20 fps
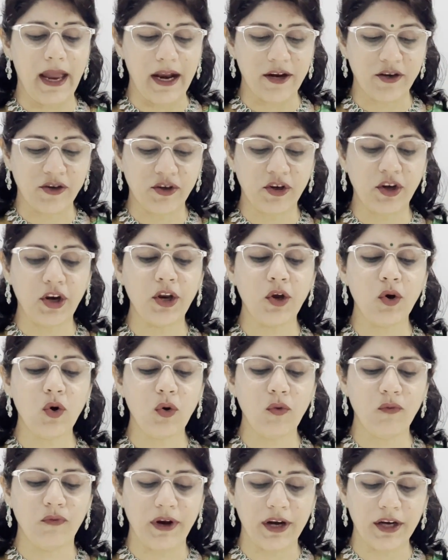
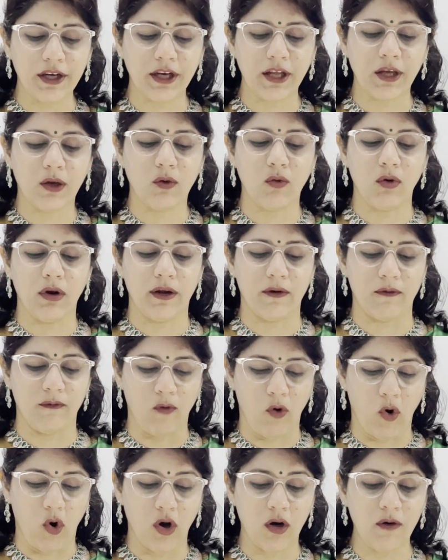atrioventricular
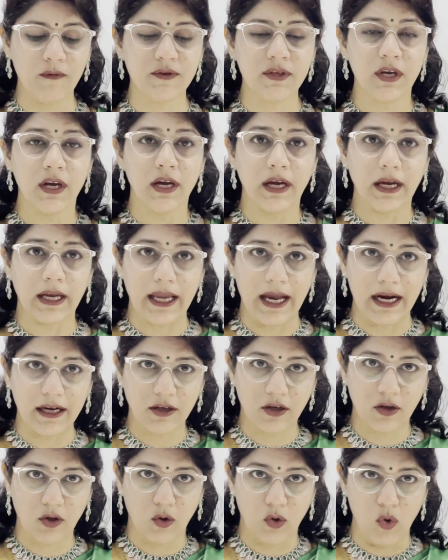valves
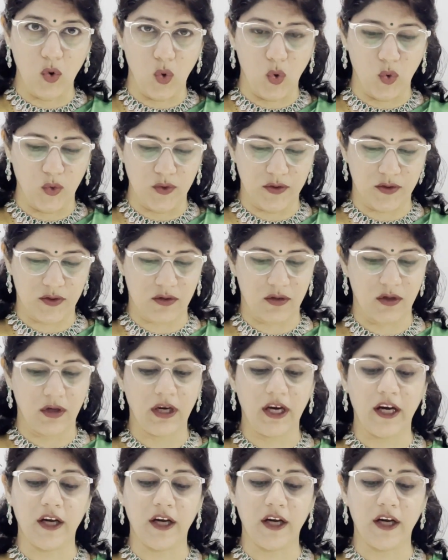get closed.